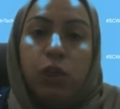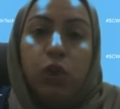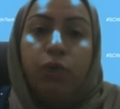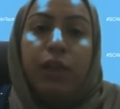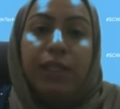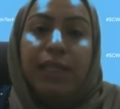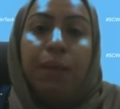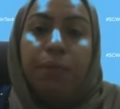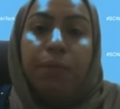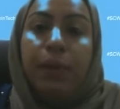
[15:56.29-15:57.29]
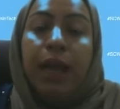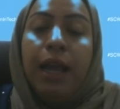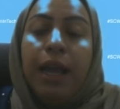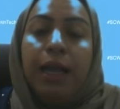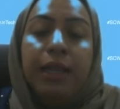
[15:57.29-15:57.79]
So for example,
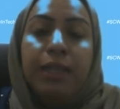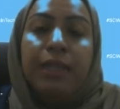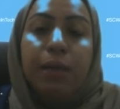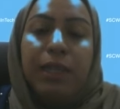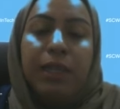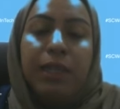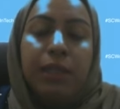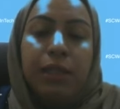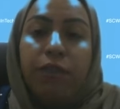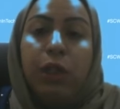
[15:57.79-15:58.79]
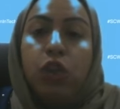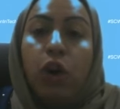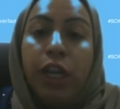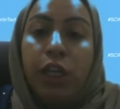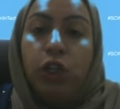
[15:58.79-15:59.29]
in some instances, I've been
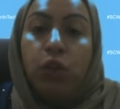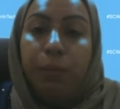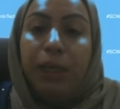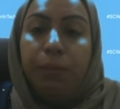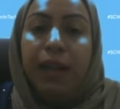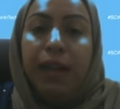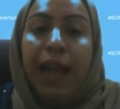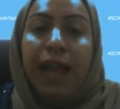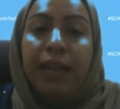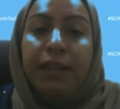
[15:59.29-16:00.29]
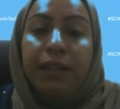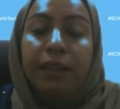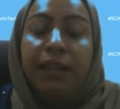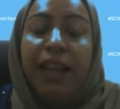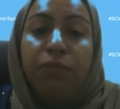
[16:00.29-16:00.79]
talking to people
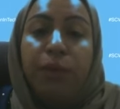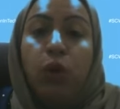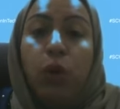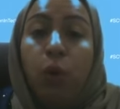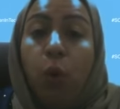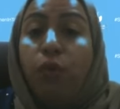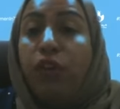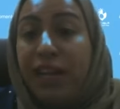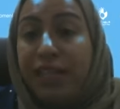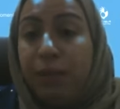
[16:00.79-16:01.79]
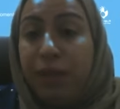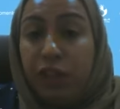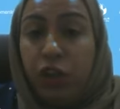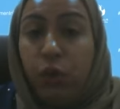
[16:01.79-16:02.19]
and they have been overestimating